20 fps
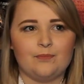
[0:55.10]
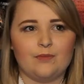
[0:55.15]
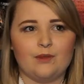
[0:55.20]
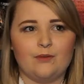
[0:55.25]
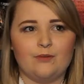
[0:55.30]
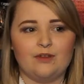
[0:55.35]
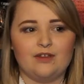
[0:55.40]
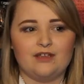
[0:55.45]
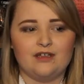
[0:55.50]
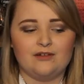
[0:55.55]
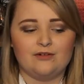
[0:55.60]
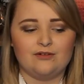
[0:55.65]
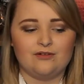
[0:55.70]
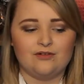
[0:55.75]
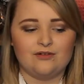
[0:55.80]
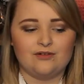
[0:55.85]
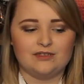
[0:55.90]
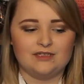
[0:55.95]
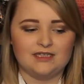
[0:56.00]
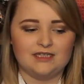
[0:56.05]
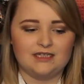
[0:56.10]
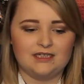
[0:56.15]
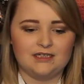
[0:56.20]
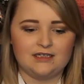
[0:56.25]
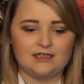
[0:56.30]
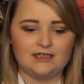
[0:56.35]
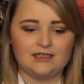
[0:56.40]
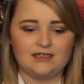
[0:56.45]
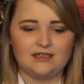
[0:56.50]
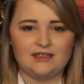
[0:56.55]
what are they called,
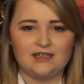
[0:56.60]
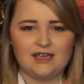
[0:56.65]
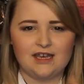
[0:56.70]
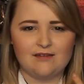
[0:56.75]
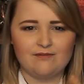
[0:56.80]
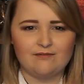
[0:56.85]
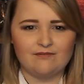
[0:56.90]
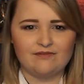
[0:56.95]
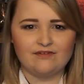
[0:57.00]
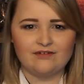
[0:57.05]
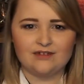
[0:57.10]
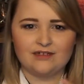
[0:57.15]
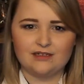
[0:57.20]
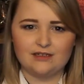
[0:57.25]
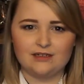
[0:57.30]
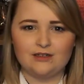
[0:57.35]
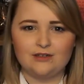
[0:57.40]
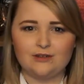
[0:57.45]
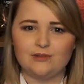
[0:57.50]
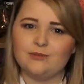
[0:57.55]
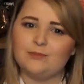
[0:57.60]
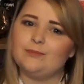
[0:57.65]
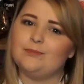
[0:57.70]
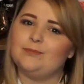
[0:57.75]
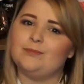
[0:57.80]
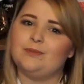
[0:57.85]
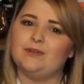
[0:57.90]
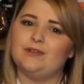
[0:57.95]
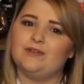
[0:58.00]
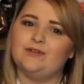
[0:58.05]
the infinite
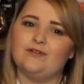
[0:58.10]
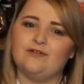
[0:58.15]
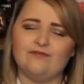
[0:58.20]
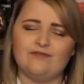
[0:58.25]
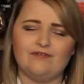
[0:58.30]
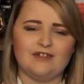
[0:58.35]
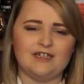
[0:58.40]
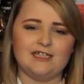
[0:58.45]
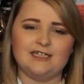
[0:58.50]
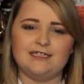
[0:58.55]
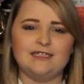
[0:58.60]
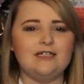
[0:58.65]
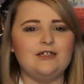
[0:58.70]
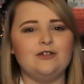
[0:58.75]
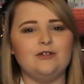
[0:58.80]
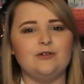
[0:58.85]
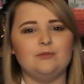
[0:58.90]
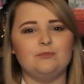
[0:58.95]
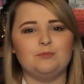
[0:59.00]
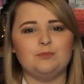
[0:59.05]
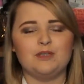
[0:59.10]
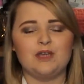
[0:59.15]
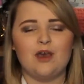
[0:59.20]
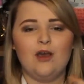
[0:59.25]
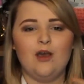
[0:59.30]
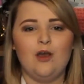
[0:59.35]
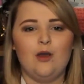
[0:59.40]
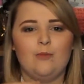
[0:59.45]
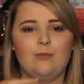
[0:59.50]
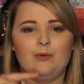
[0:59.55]
loops or infinity loops,
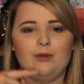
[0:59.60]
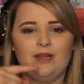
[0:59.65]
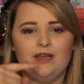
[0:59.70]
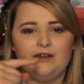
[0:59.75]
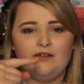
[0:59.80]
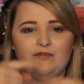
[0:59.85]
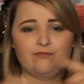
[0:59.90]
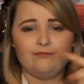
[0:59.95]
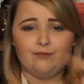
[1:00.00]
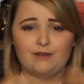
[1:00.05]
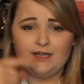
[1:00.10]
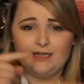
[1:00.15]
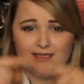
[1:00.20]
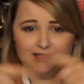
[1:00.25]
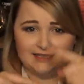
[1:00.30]
but like really